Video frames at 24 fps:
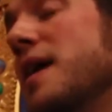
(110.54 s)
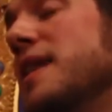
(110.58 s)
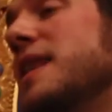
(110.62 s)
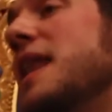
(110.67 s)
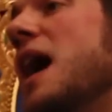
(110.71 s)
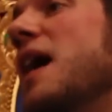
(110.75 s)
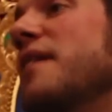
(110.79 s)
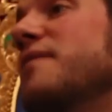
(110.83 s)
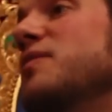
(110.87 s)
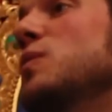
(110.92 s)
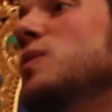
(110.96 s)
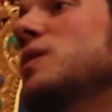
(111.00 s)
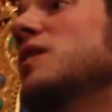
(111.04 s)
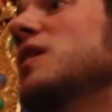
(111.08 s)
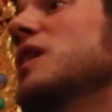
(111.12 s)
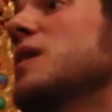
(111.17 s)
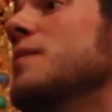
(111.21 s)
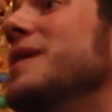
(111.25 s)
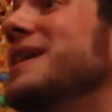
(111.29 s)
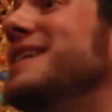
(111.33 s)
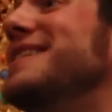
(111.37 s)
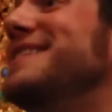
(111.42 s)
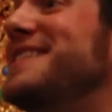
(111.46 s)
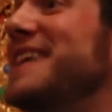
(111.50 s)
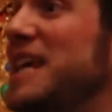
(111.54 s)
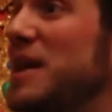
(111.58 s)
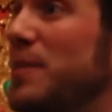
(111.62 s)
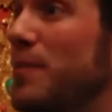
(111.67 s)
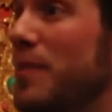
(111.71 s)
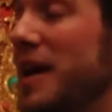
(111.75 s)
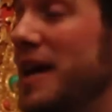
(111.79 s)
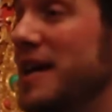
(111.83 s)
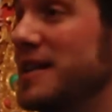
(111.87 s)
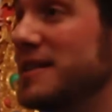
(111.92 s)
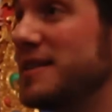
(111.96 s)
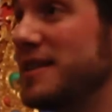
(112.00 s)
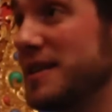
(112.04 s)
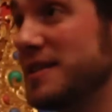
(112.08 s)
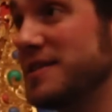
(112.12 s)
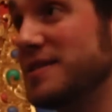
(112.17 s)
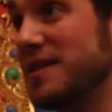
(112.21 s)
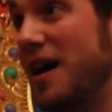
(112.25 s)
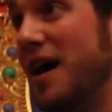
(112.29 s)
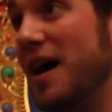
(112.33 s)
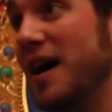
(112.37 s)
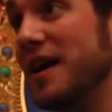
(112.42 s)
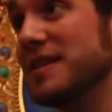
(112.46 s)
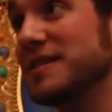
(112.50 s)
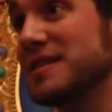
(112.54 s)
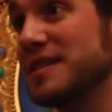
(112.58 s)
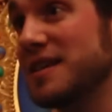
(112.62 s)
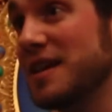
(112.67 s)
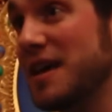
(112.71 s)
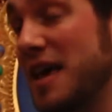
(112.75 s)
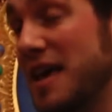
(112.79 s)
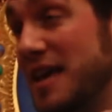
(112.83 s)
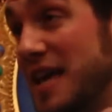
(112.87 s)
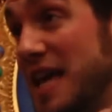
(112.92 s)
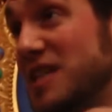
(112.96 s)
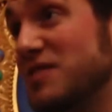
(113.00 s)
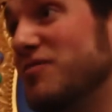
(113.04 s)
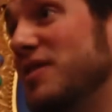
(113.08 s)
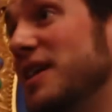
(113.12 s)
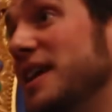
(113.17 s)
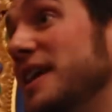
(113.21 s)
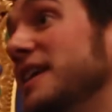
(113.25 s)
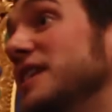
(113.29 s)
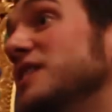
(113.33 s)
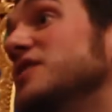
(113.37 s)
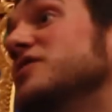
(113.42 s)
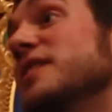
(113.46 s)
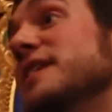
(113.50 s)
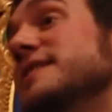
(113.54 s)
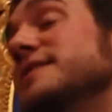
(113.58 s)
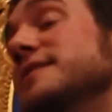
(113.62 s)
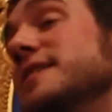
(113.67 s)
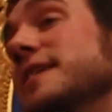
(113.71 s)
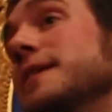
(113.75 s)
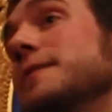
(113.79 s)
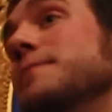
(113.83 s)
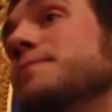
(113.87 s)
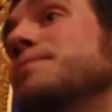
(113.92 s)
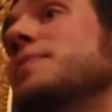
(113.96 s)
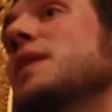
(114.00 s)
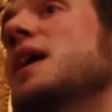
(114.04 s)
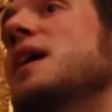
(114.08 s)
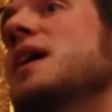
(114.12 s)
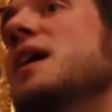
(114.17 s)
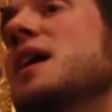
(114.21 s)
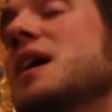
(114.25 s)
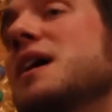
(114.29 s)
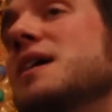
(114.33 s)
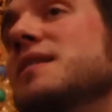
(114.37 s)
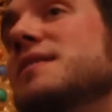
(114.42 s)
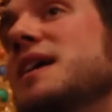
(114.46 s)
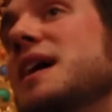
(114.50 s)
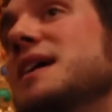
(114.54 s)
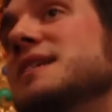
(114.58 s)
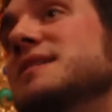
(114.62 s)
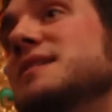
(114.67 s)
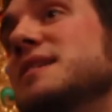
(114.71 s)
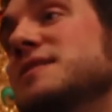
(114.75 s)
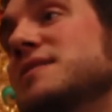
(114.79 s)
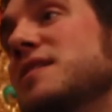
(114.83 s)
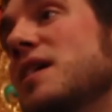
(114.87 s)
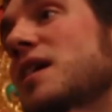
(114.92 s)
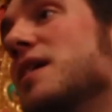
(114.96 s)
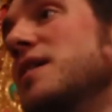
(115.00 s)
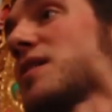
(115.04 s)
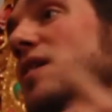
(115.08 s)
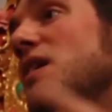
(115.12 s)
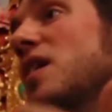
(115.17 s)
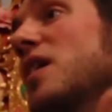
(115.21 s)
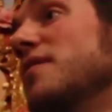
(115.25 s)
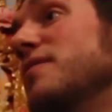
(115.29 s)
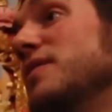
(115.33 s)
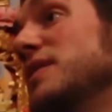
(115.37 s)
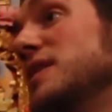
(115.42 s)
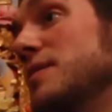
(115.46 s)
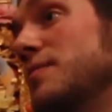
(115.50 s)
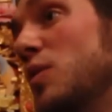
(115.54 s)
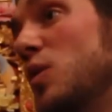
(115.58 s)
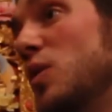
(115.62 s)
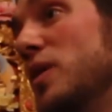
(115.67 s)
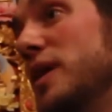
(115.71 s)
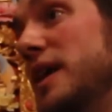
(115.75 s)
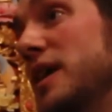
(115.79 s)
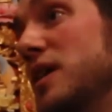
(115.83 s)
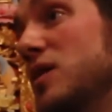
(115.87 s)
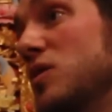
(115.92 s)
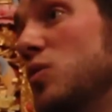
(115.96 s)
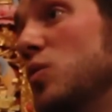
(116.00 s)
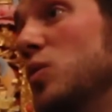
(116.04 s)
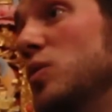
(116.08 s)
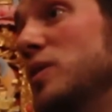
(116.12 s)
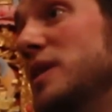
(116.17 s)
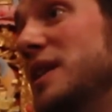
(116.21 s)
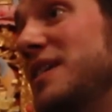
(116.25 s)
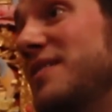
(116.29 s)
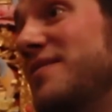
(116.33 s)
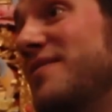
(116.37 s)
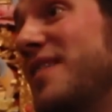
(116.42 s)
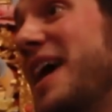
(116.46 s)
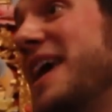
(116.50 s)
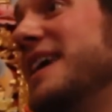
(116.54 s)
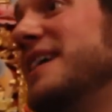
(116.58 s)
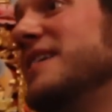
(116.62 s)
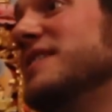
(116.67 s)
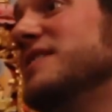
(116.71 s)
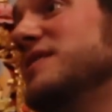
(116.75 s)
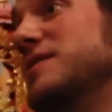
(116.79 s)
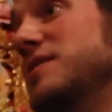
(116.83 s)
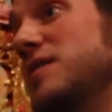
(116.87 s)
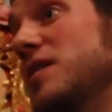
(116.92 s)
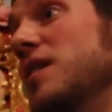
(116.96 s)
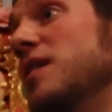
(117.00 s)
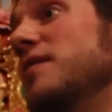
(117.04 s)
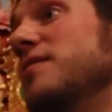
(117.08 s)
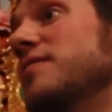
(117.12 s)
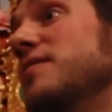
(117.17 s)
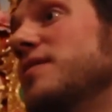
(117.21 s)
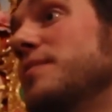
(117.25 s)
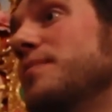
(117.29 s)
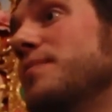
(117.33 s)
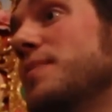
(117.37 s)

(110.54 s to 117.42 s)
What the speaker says: Now, if you want to look a bit deeper into the science, it gets really interesting. There's a certain nerve in the body called the vagus nerve.